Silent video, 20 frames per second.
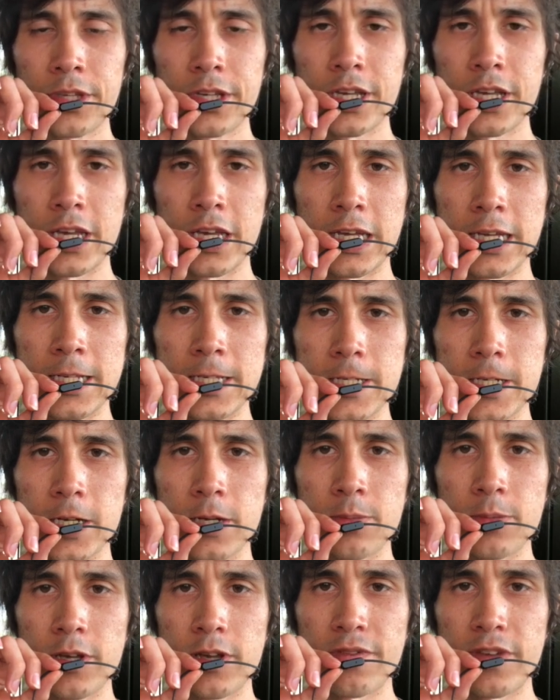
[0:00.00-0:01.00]
and
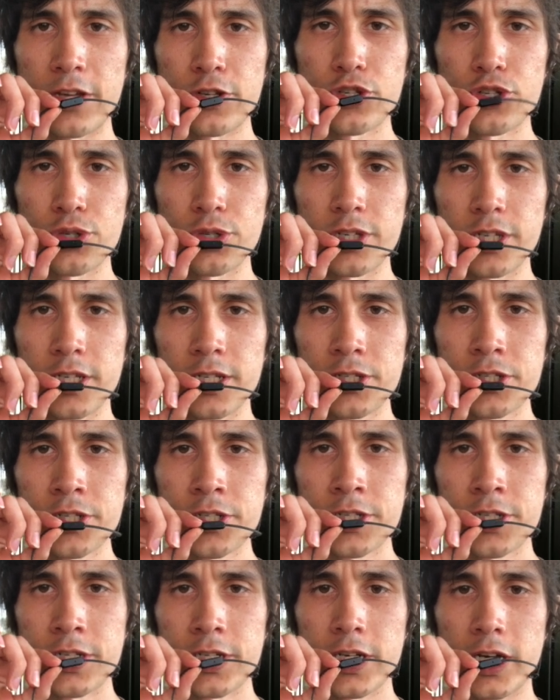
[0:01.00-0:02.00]
eventually
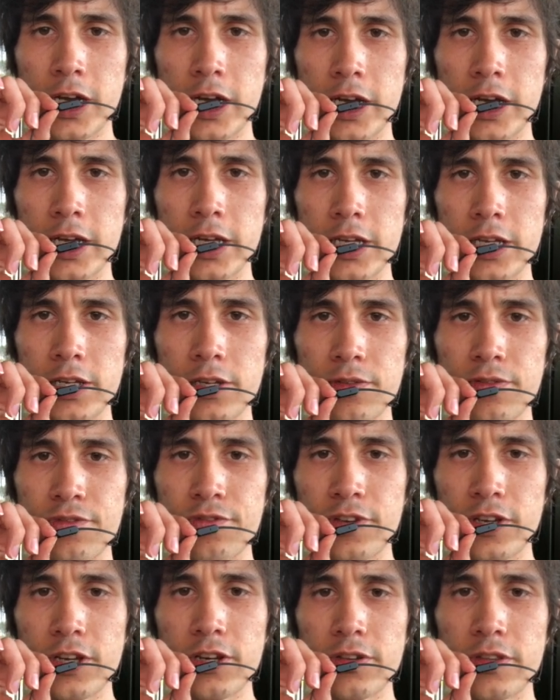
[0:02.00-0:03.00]
I
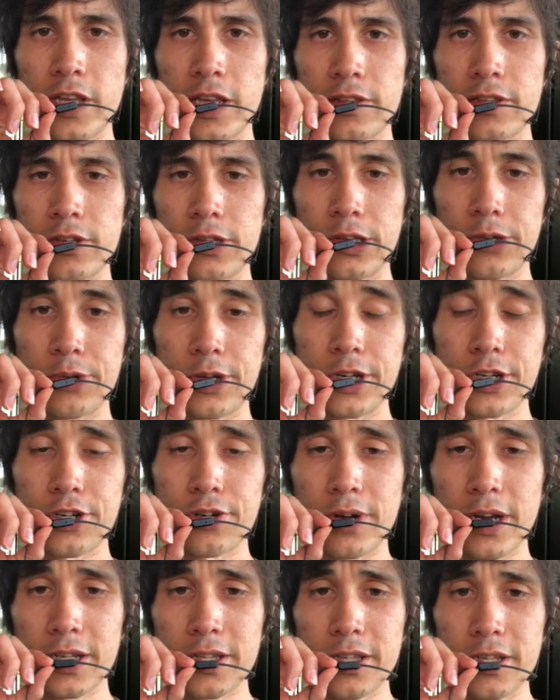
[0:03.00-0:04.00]
figured that the only way to
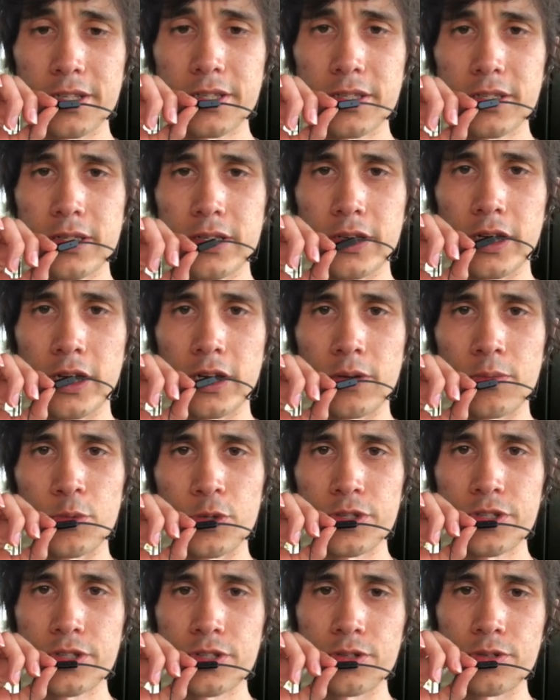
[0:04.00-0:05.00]
correct this
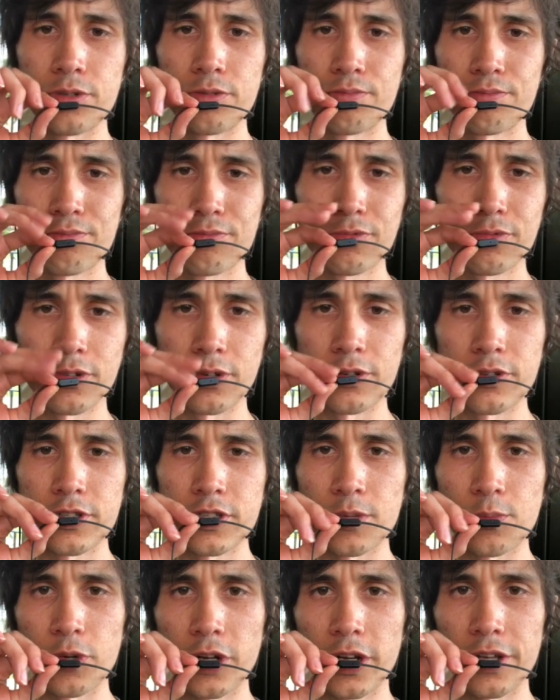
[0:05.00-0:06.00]
was to go to
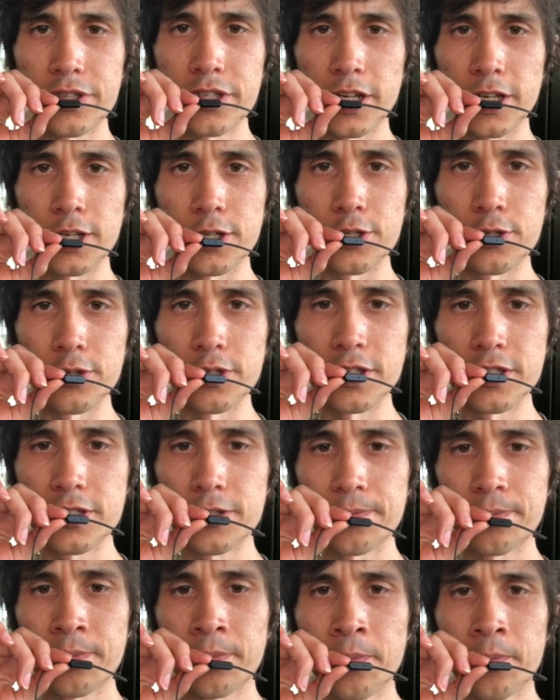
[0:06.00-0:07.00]
someone else that could do
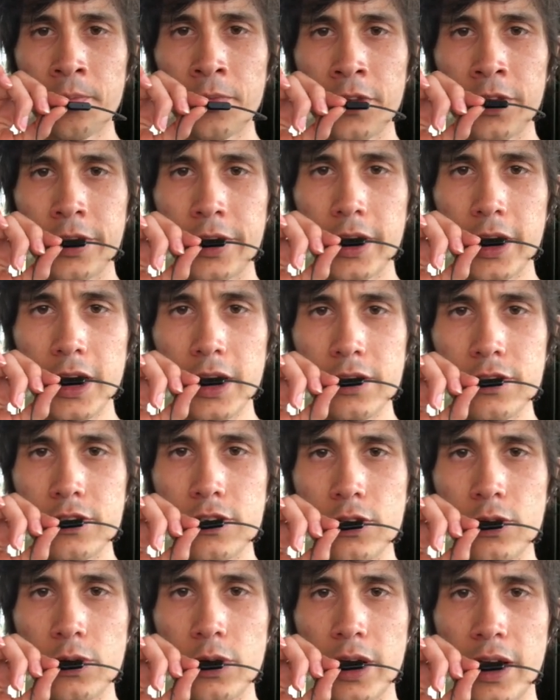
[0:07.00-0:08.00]
this. And
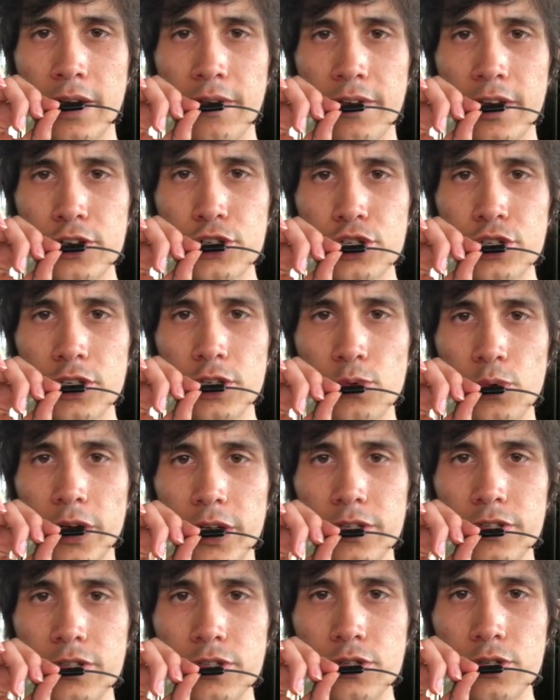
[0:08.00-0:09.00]
so I eventually
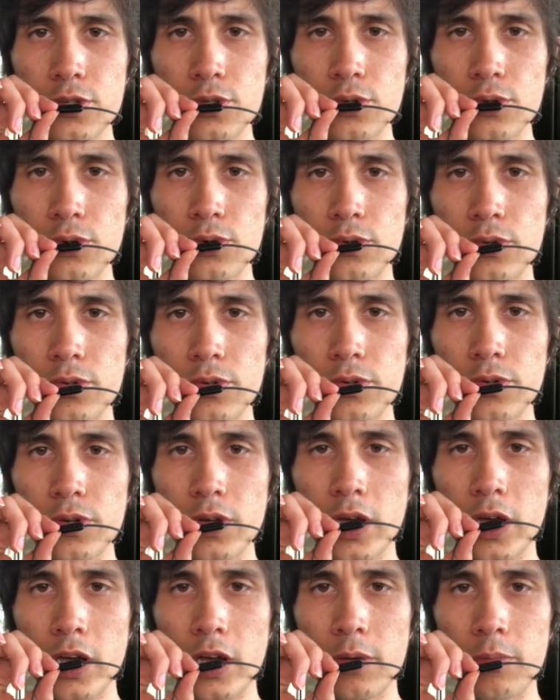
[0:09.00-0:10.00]
went to
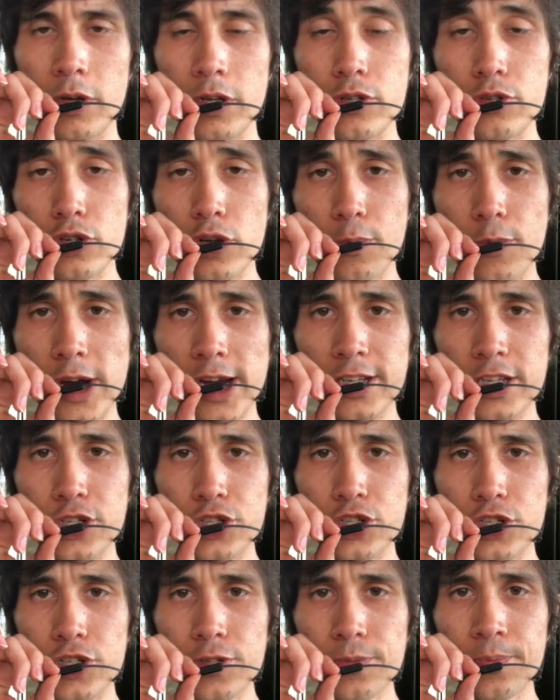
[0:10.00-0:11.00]
a NUCCA
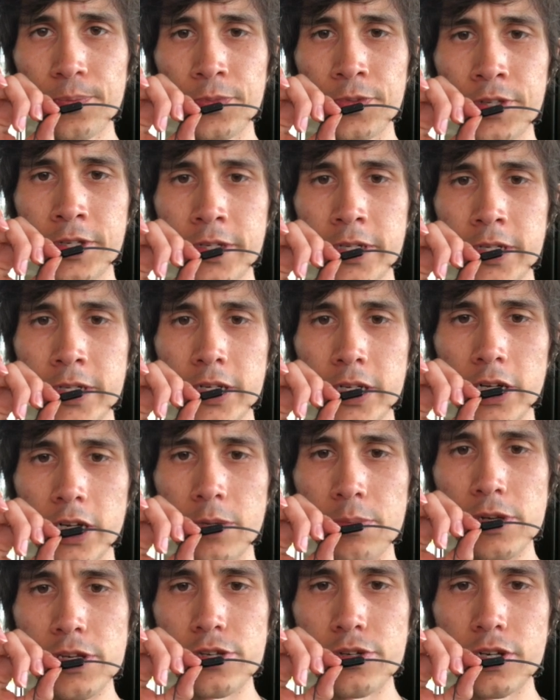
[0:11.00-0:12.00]
practitioner,
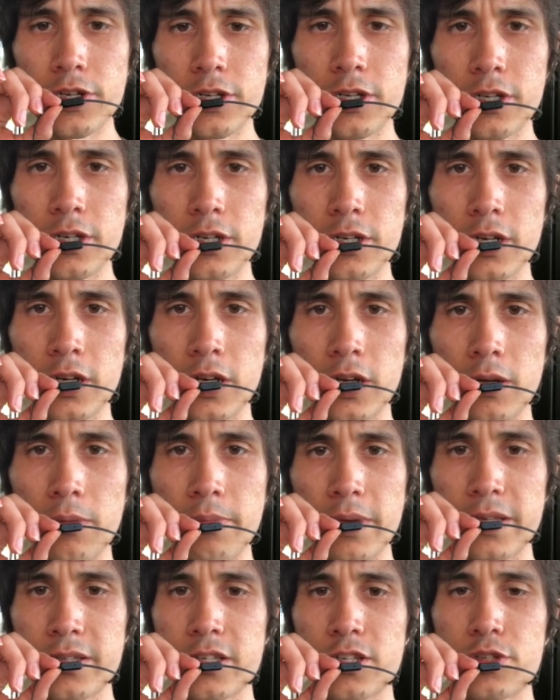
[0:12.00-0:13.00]
and you could
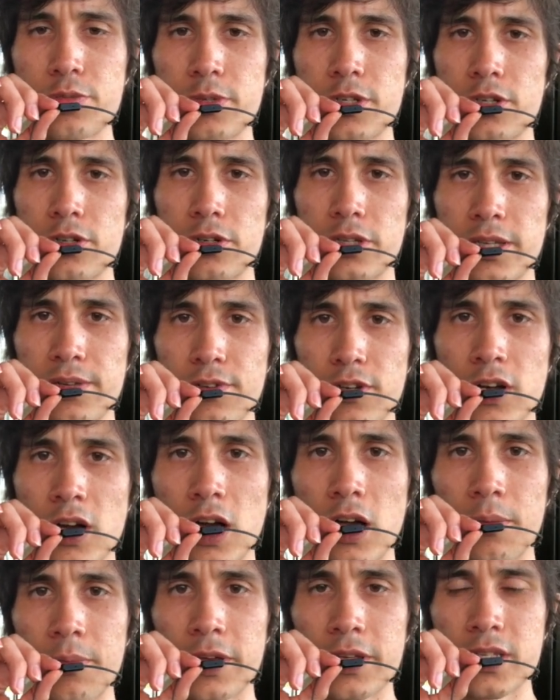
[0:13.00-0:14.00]
message me or leave a
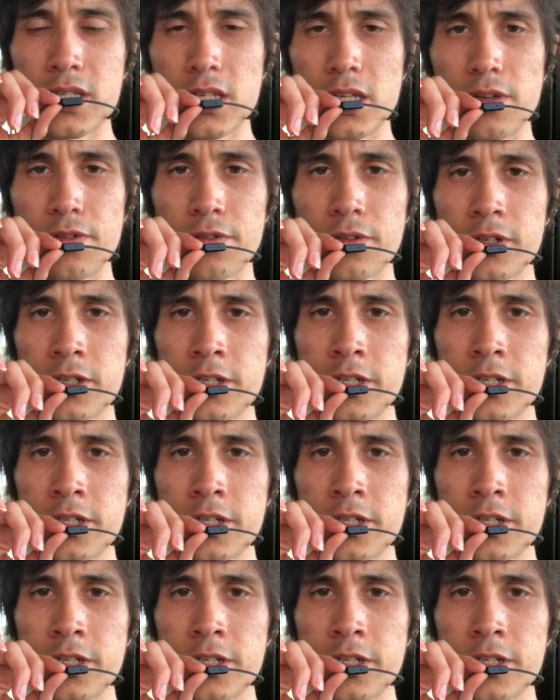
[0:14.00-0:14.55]
comment if